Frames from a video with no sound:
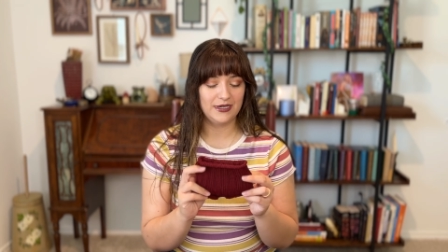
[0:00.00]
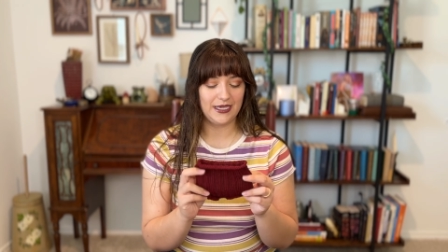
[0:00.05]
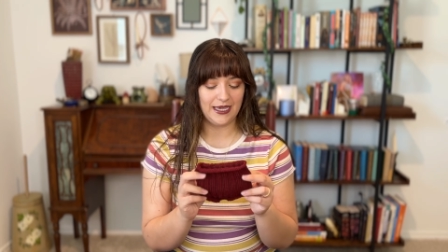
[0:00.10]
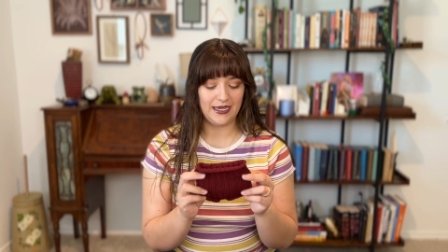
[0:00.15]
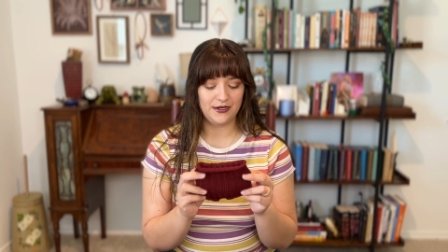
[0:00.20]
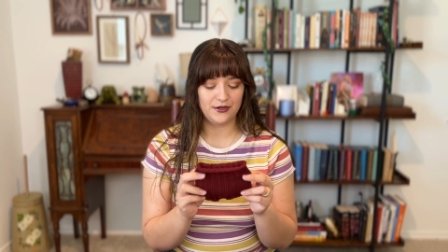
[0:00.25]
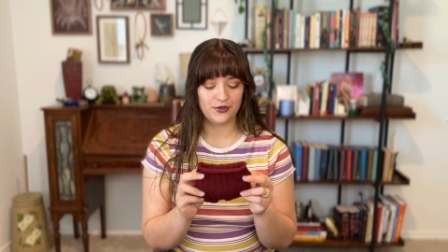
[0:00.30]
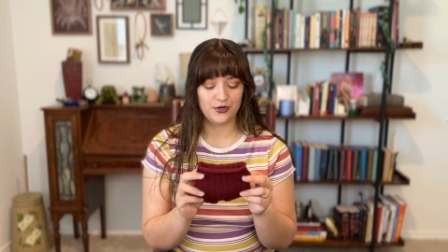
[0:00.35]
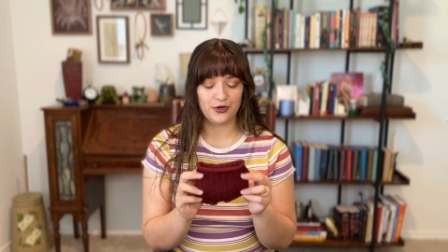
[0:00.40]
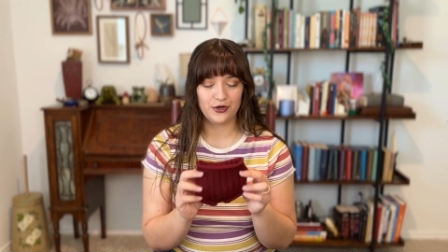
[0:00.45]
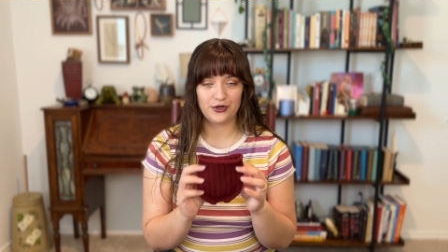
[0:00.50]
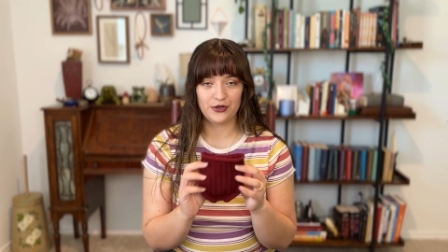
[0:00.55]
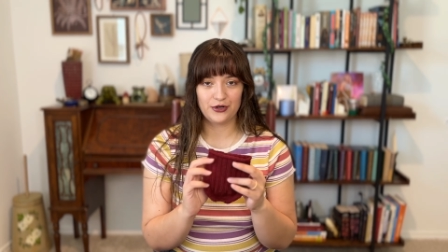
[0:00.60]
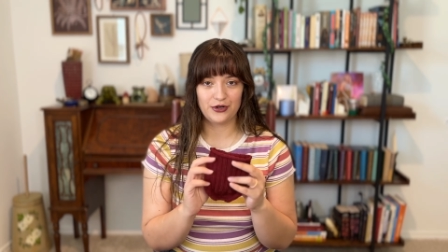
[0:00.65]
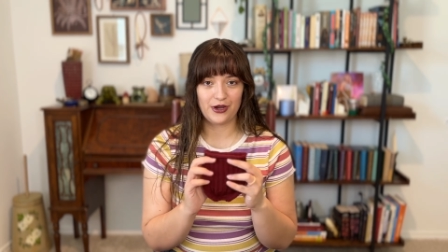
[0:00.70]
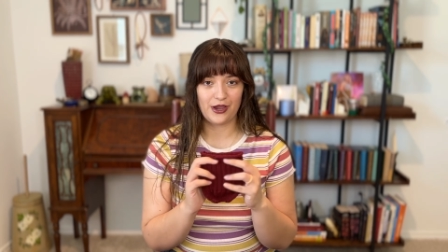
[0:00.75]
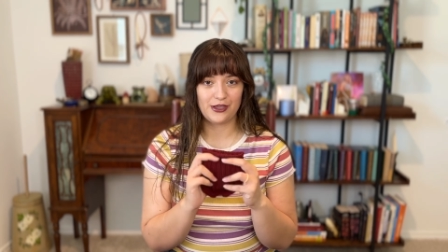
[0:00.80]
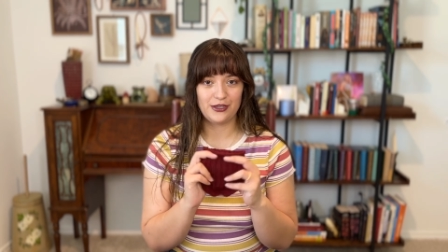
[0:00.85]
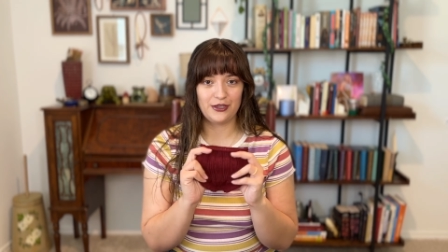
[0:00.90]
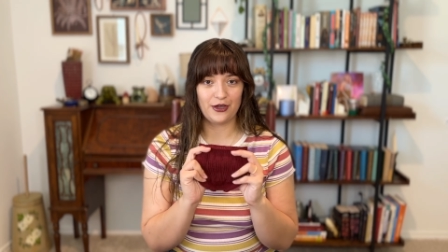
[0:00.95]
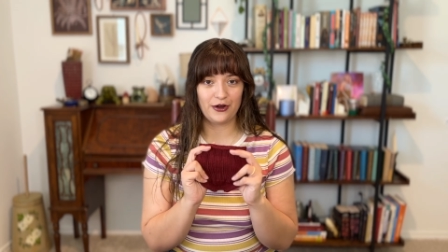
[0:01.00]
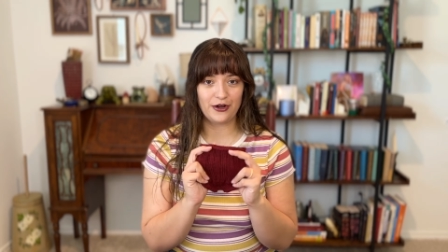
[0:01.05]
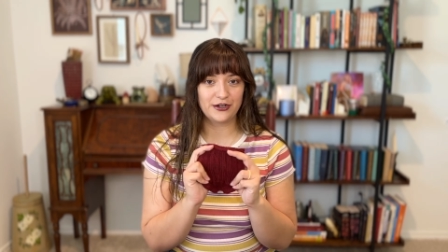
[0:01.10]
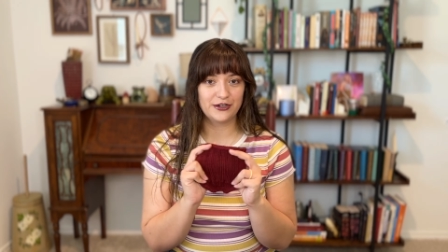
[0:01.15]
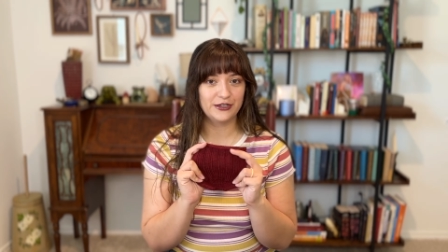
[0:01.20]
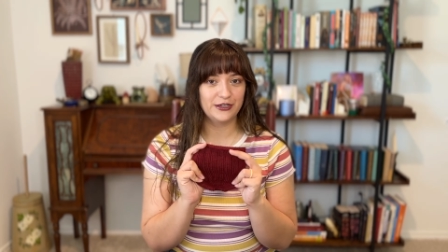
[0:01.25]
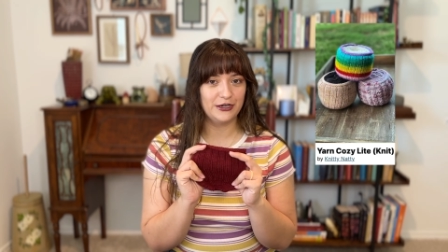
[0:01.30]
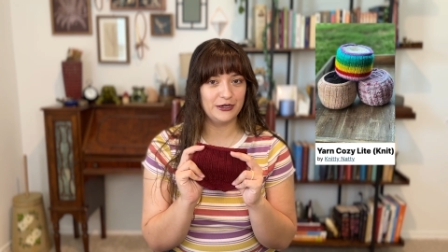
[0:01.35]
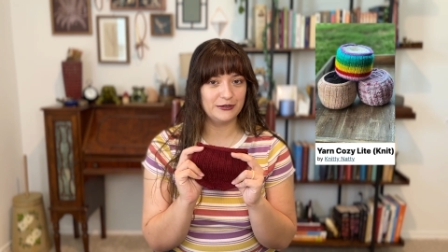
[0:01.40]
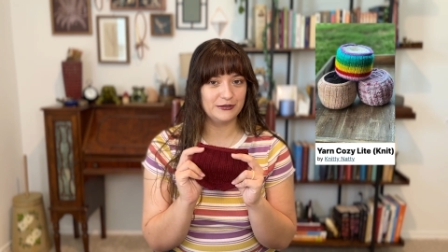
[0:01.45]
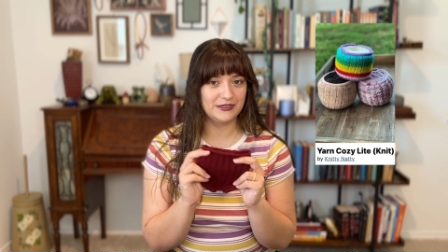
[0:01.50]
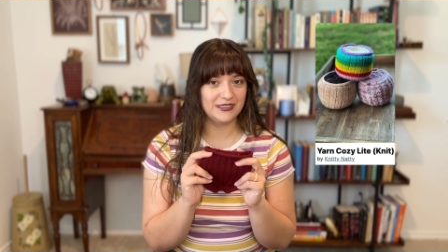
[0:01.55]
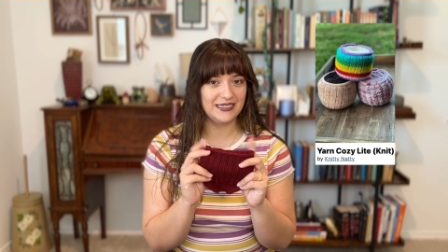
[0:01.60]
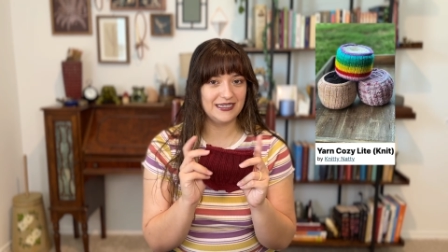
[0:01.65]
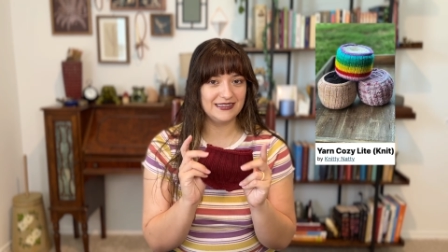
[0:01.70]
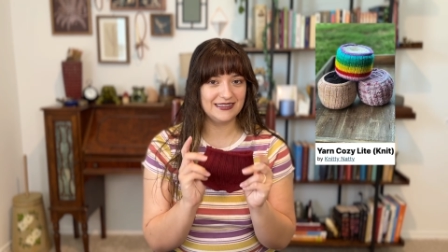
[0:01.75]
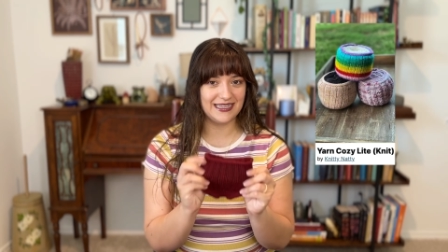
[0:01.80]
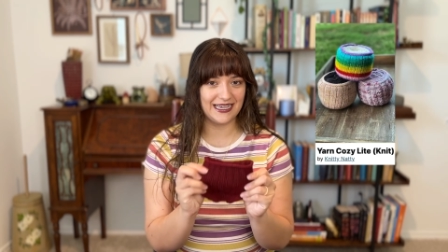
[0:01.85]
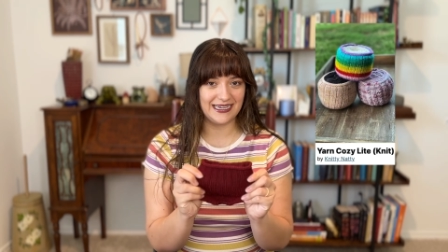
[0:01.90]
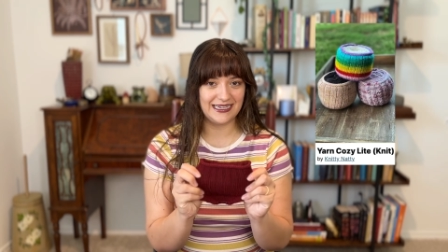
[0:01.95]
get her yarn cozy
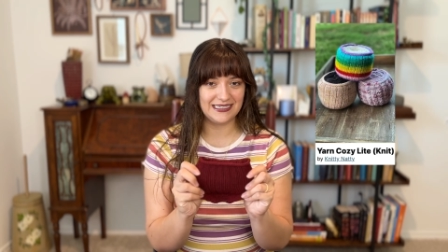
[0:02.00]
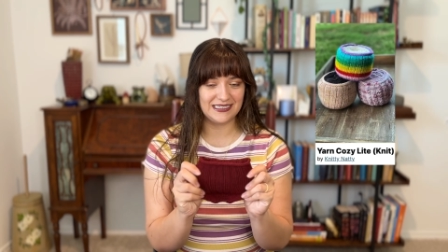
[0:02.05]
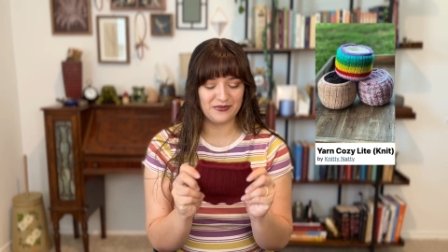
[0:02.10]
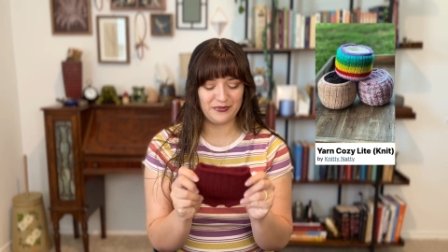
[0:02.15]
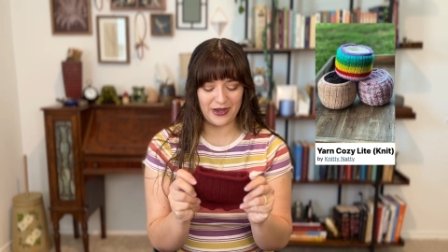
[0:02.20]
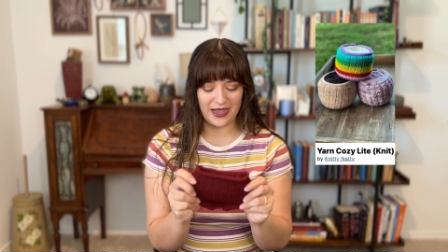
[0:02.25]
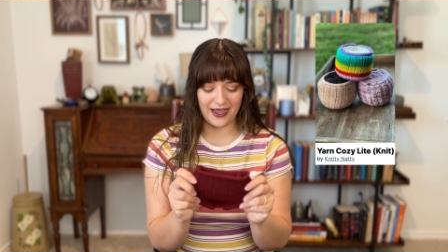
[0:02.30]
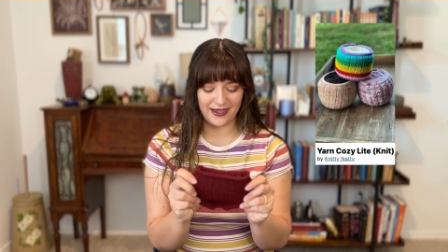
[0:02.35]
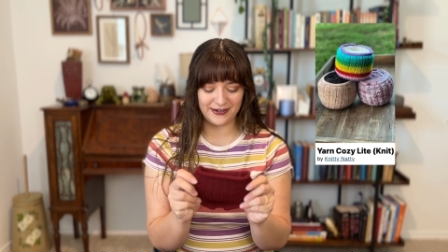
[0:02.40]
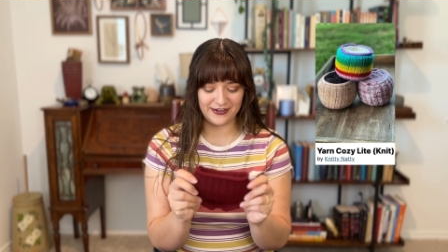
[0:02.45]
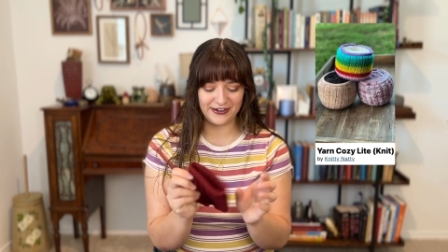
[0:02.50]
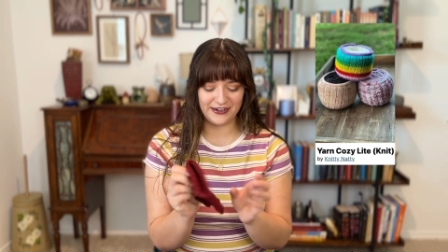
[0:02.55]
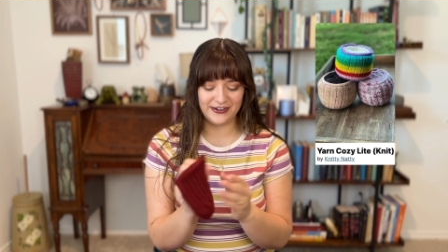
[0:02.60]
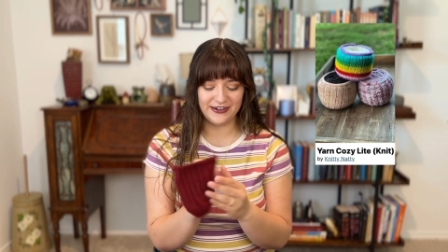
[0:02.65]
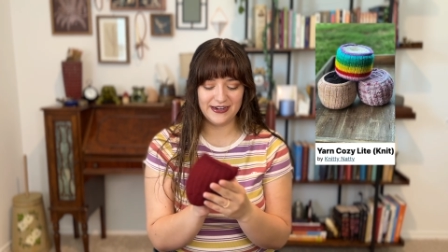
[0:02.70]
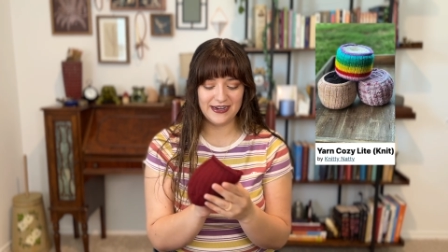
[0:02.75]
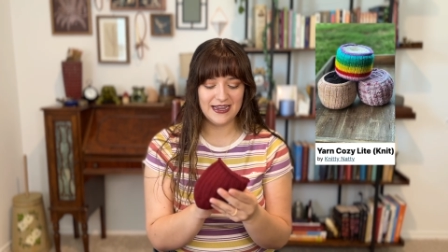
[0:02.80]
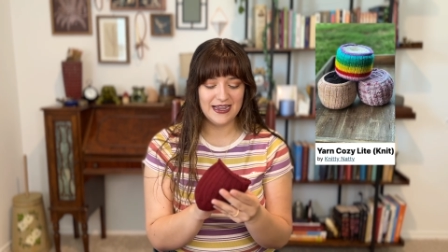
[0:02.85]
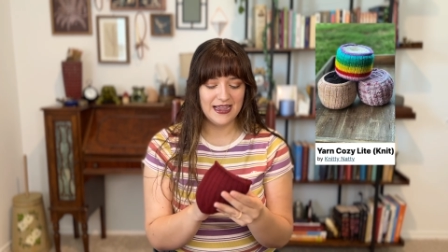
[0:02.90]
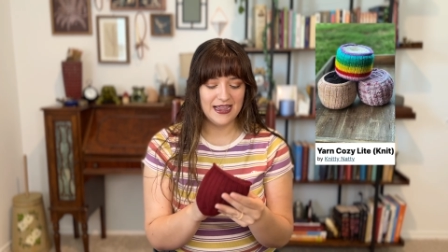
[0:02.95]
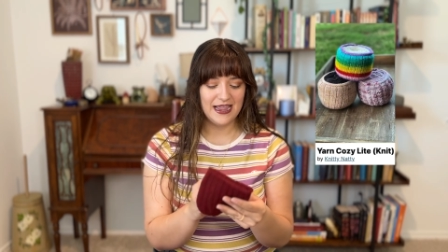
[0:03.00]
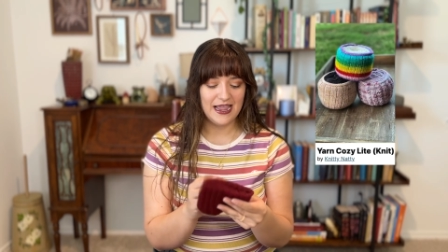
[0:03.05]
light pattern.